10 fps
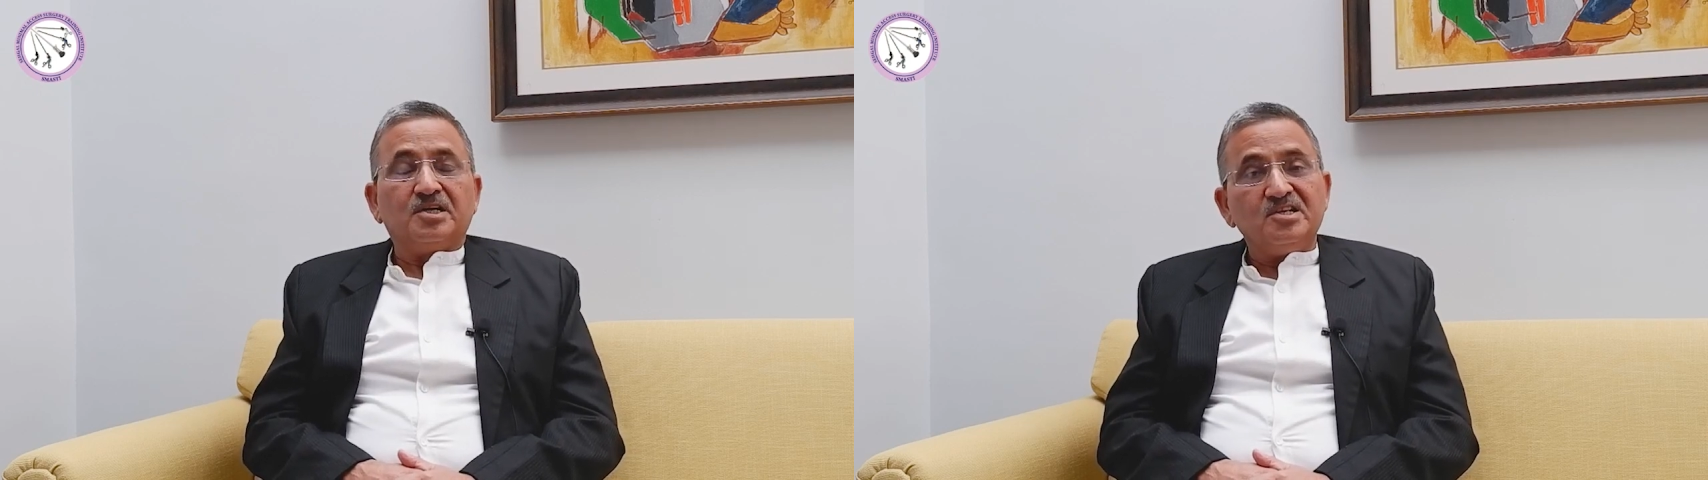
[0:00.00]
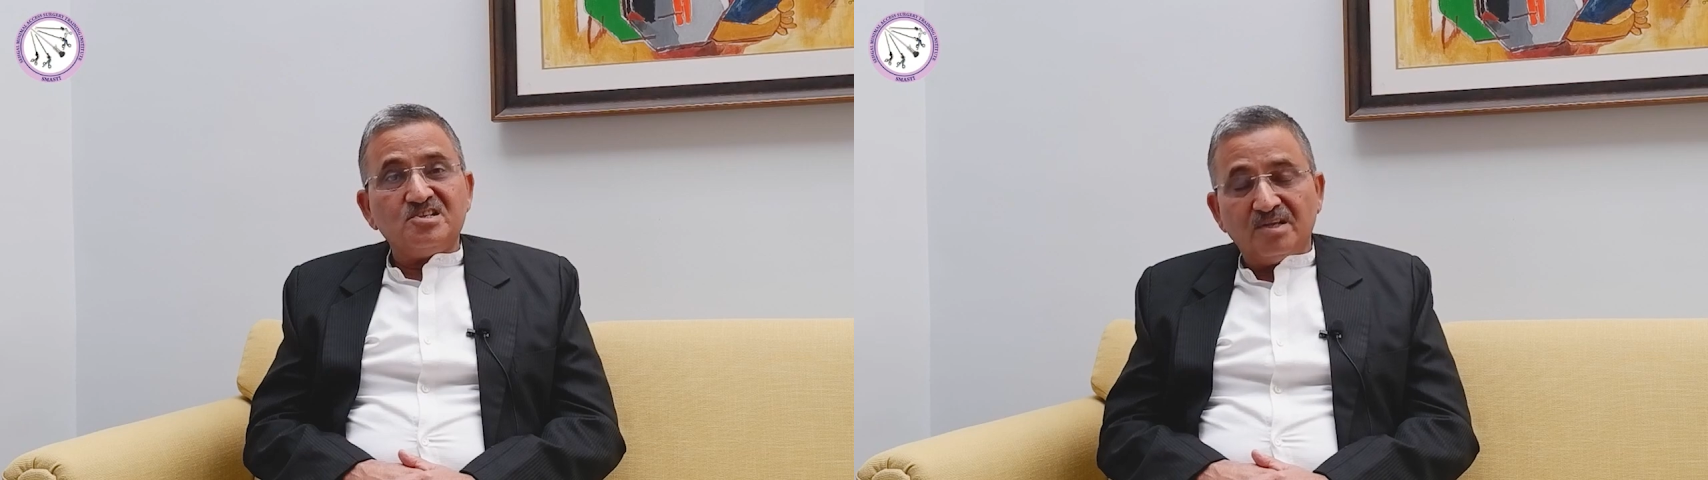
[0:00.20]

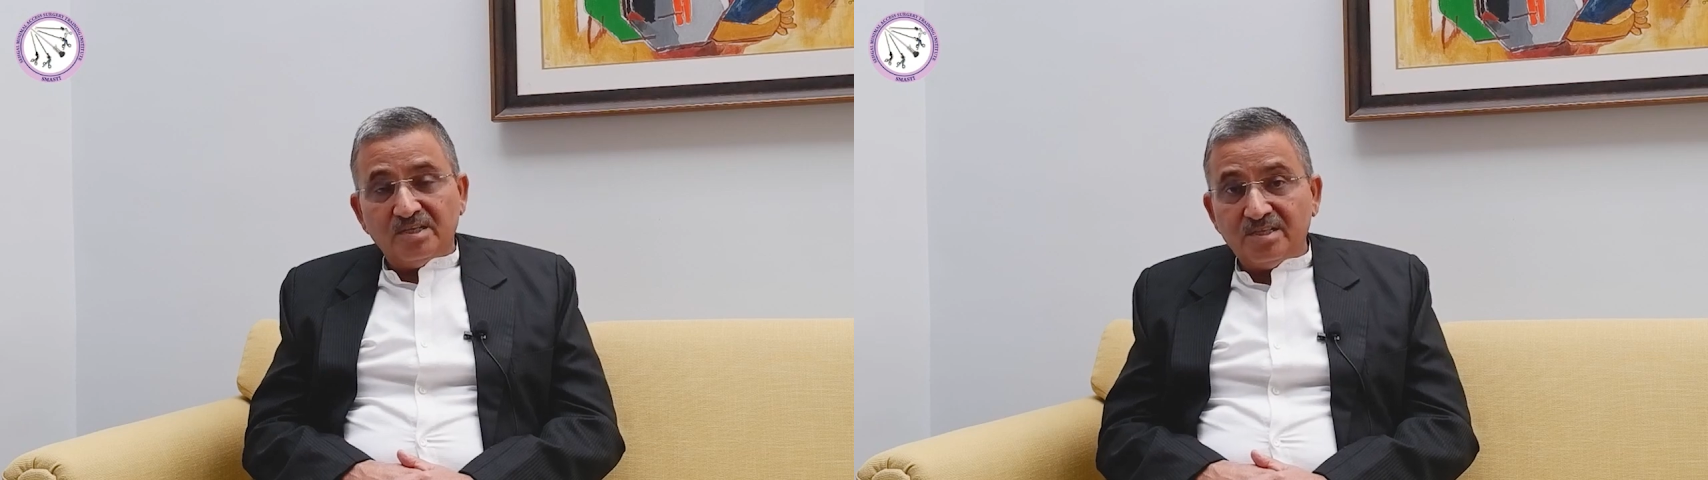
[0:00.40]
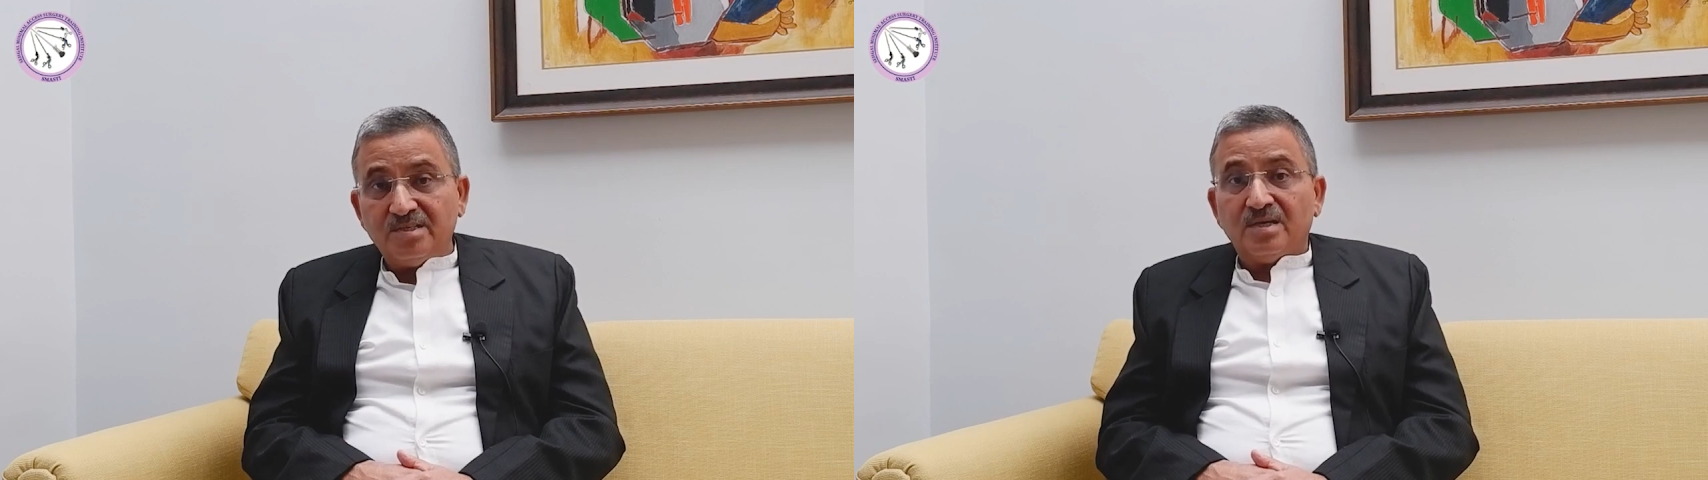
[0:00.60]

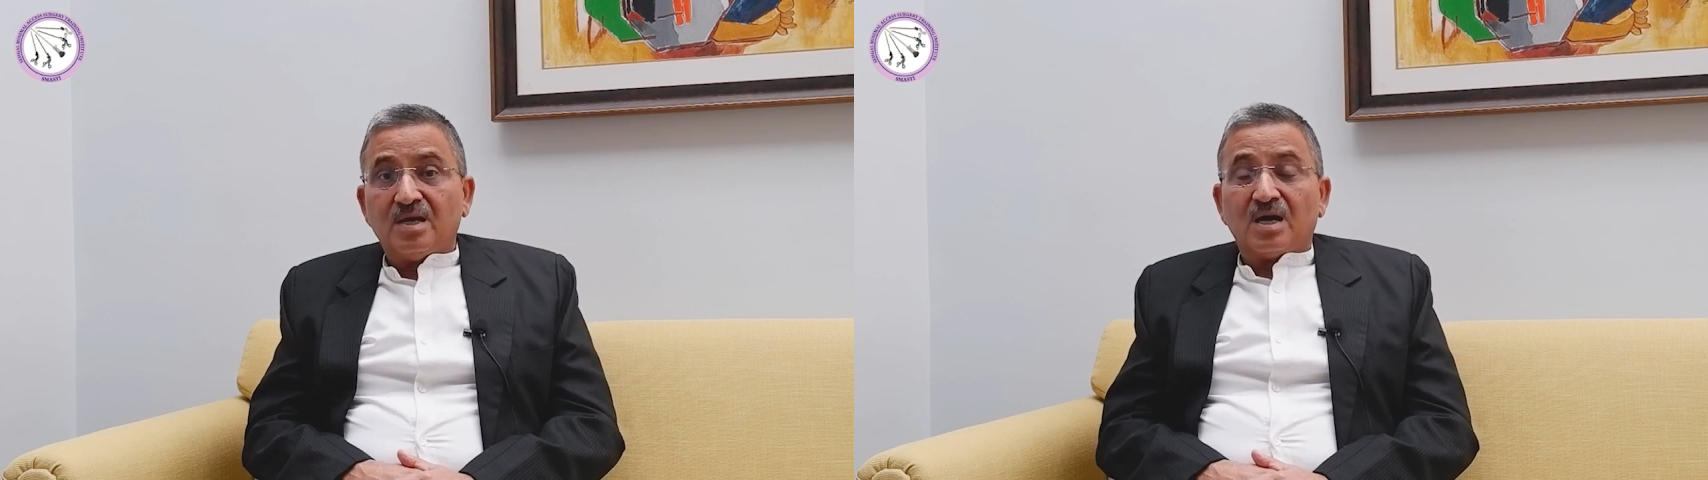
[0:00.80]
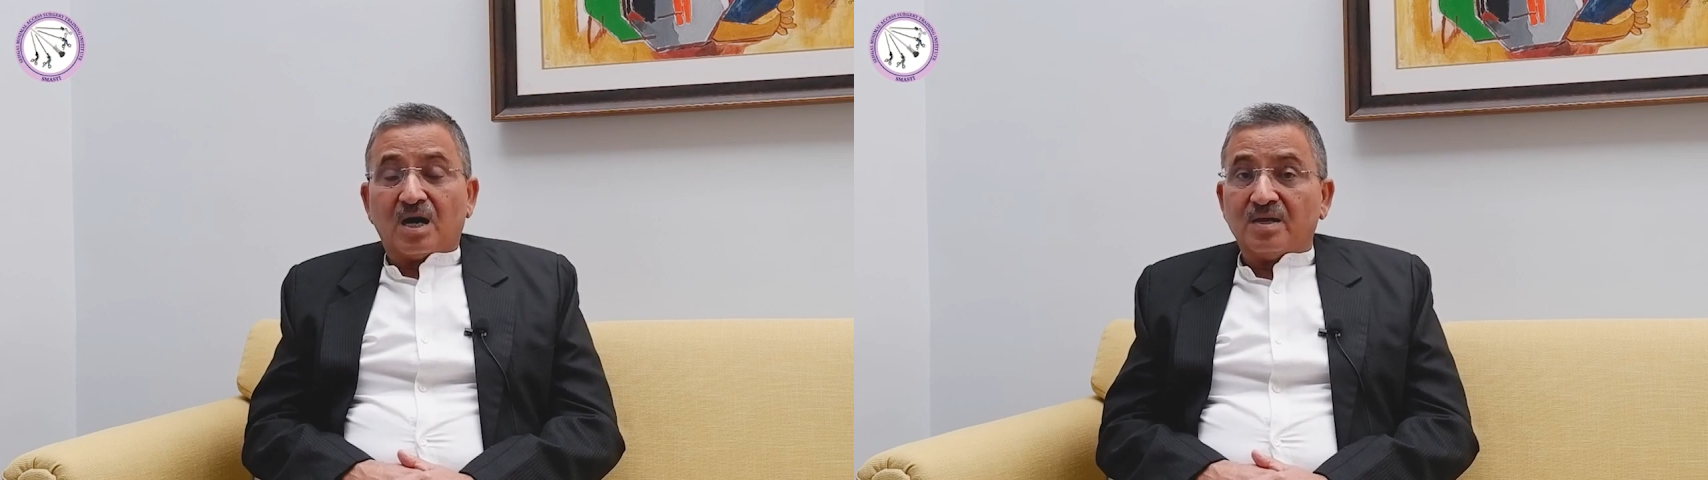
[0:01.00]
Initially,
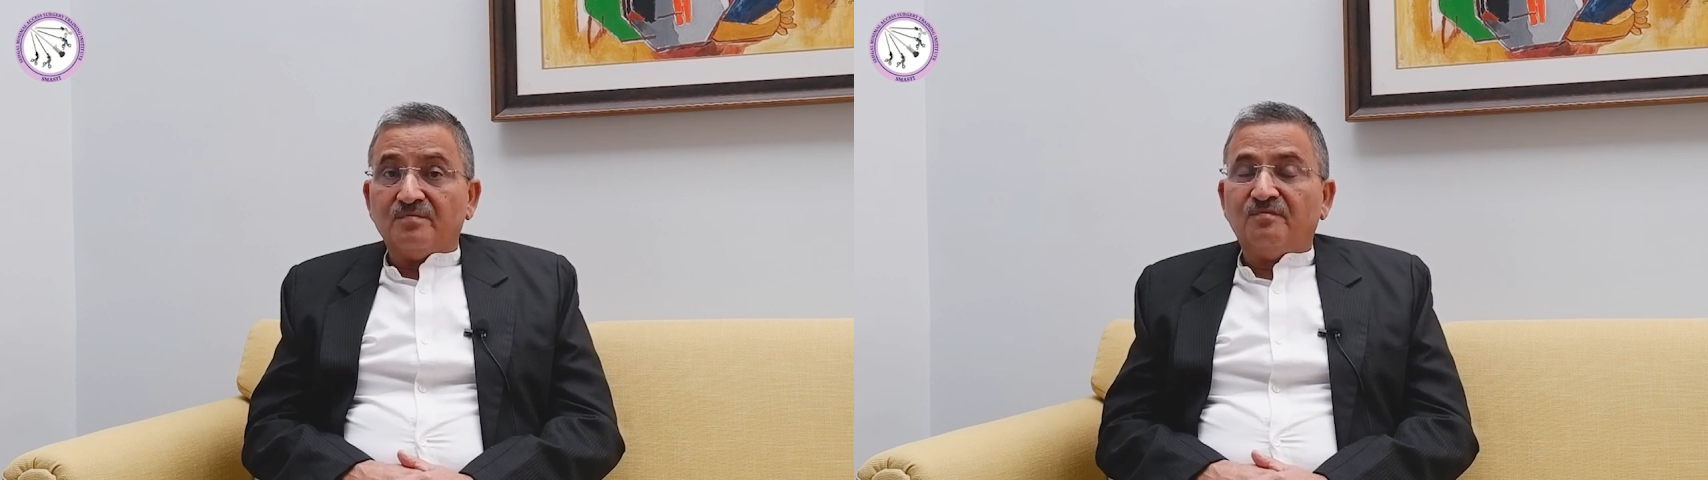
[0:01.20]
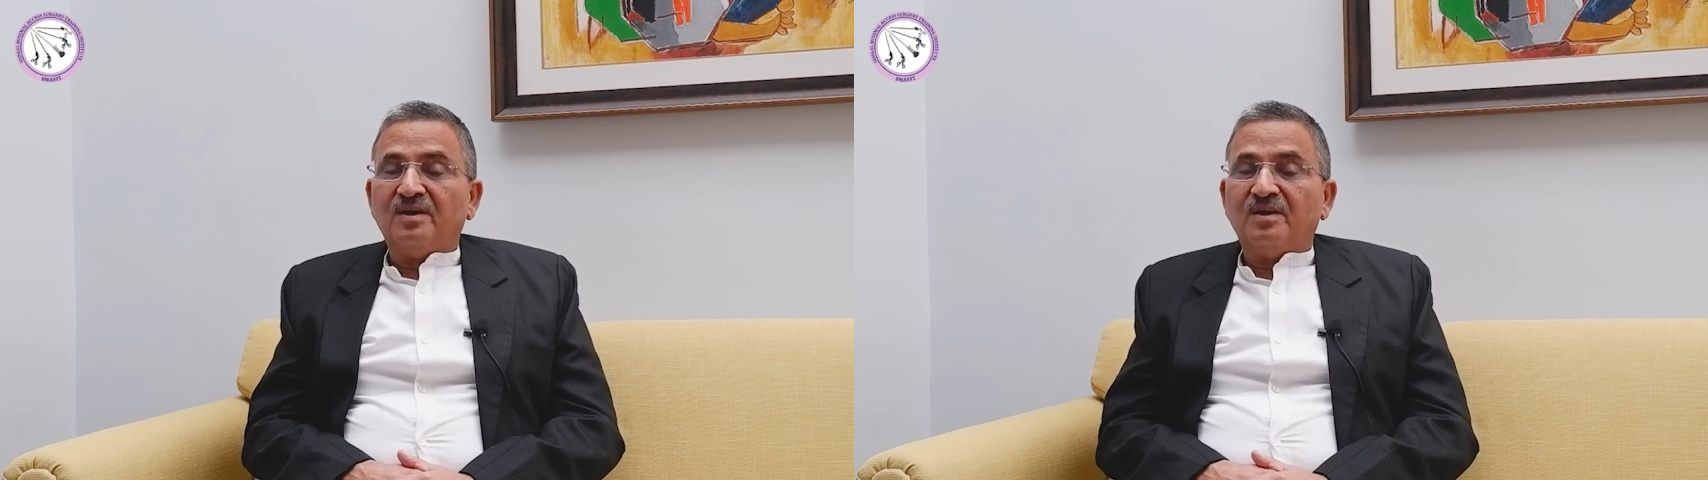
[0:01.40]
I